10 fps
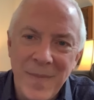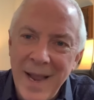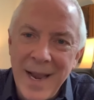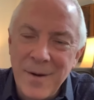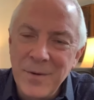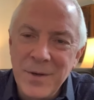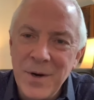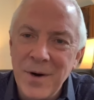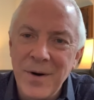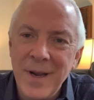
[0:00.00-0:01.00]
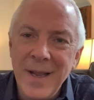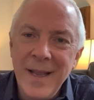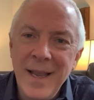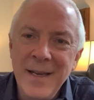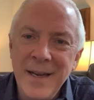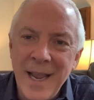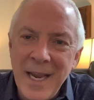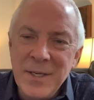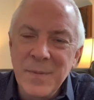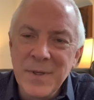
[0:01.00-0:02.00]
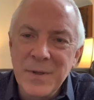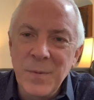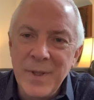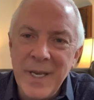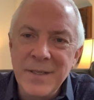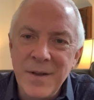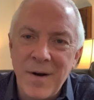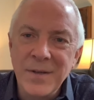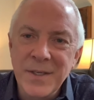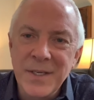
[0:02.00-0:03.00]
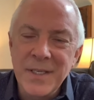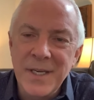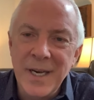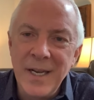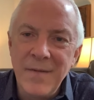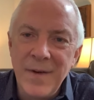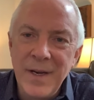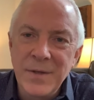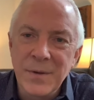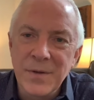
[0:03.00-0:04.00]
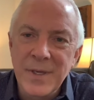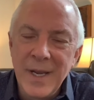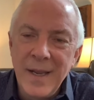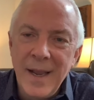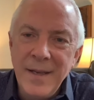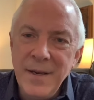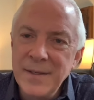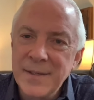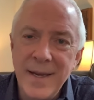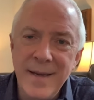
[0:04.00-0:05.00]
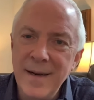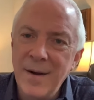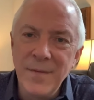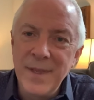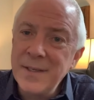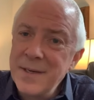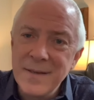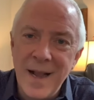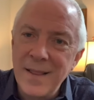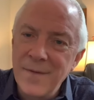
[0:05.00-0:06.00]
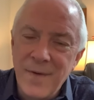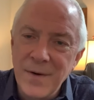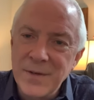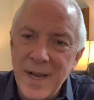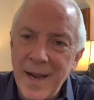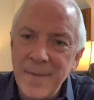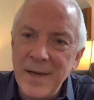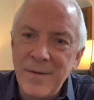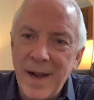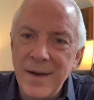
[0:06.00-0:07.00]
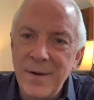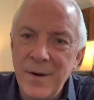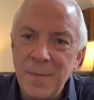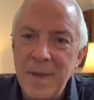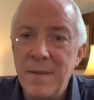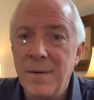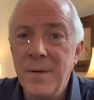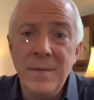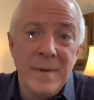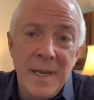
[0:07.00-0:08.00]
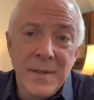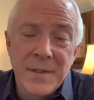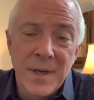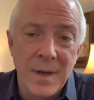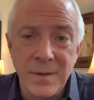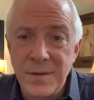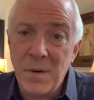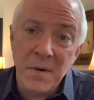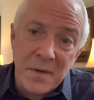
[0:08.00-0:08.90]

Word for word: back on your engagements with these narcissistic individuals and you can say, you know, this is not the first time they tried to hook me through Bro. insults or